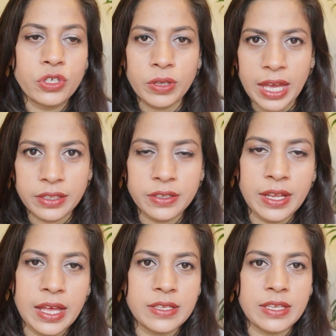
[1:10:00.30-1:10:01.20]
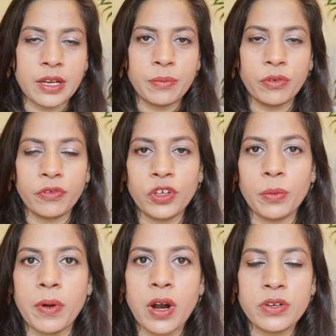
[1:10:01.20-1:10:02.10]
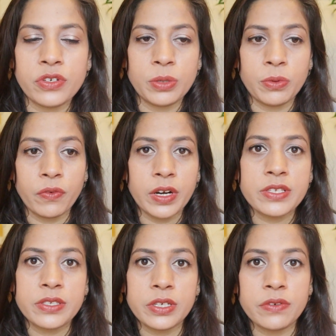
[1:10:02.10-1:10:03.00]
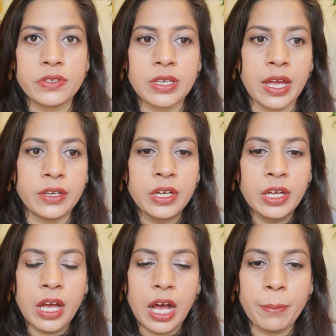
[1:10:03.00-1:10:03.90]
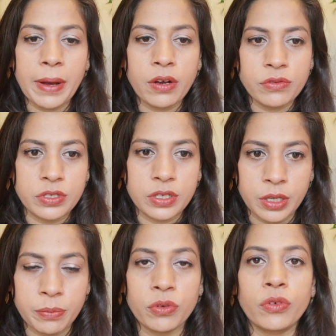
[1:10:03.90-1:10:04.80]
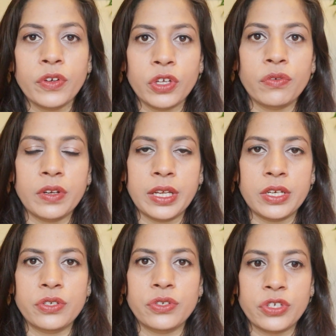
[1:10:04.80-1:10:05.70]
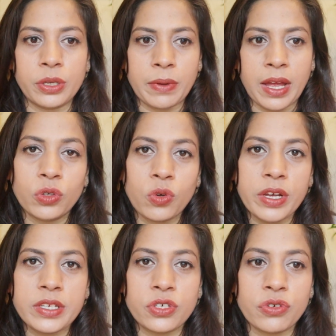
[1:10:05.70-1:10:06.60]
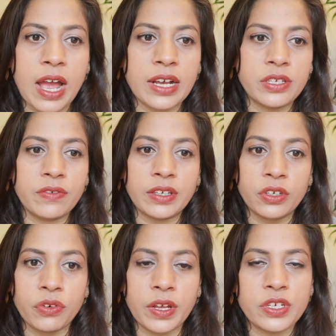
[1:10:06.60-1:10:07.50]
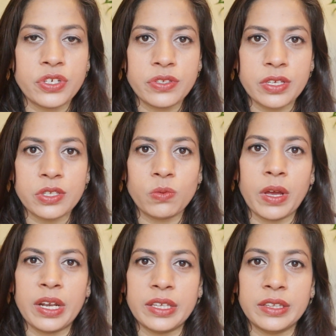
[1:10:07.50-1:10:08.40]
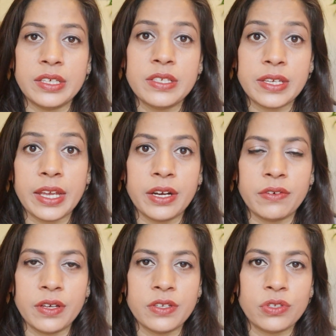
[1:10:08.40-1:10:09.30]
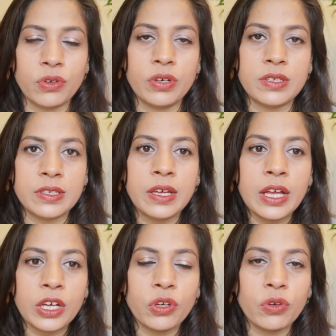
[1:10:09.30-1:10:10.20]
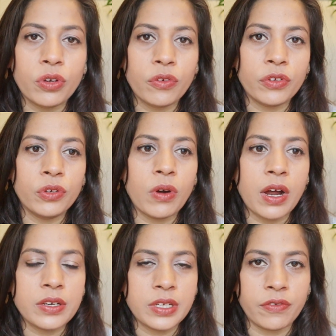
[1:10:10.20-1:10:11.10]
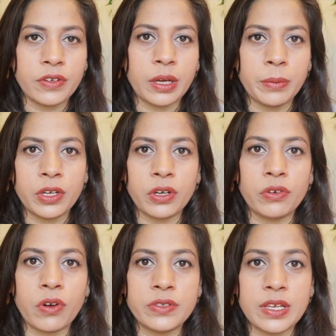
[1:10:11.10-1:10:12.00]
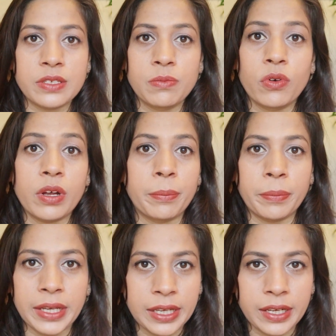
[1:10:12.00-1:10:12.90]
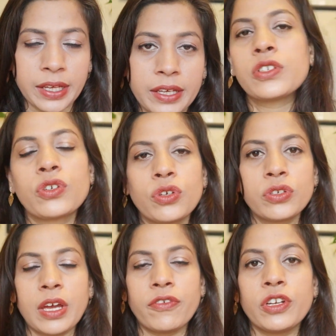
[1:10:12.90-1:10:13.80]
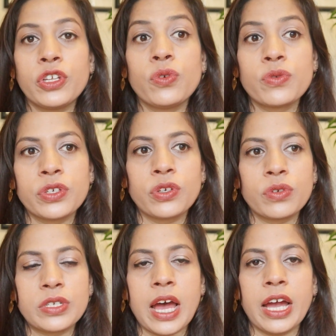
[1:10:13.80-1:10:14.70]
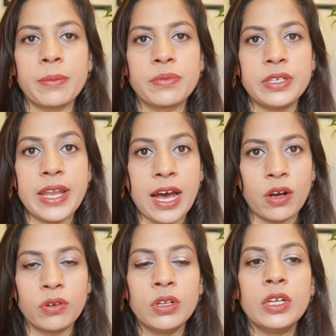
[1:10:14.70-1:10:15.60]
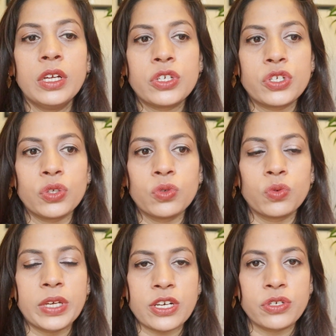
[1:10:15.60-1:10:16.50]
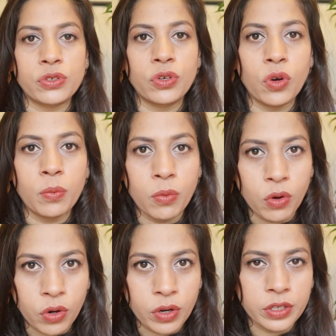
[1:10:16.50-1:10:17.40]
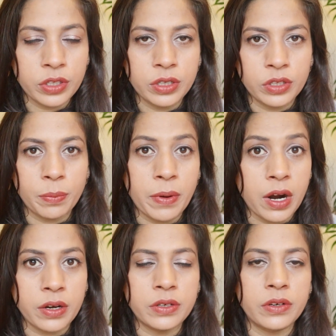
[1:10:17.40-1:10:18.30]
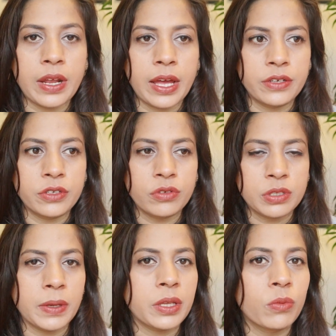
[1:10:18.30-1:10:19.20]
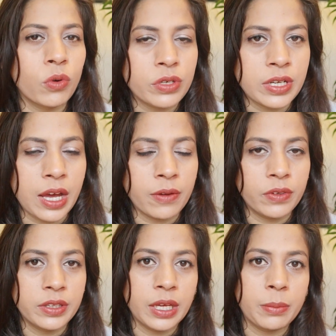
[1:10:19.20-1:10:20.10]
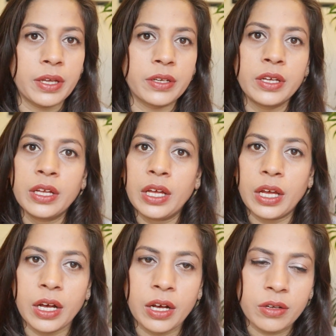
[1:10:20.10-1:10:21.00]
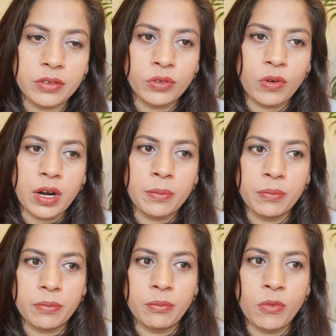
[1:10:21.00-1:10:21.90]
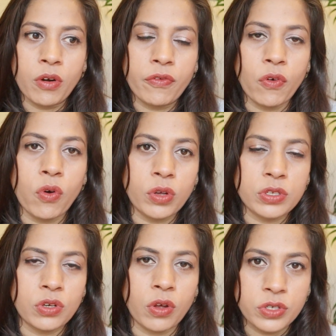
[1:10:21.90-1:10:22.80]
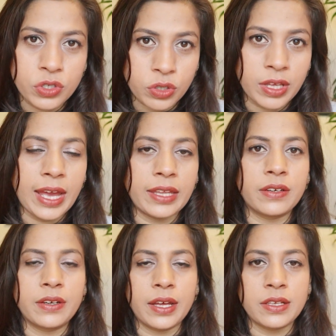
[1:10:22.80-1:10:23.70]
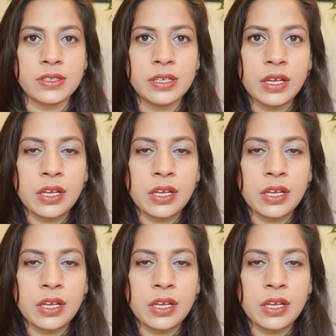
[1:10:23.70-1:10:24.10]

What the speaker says: togetherness and improving your partnership. You're very serious and about improving your relationship. You're quite attractive and gracious as well in these areas. So it's you are definitely coming across as more appealing. So you're definitely using your time now to get to know more your partner, and you're spending more time with them, and you are more focused on togetherness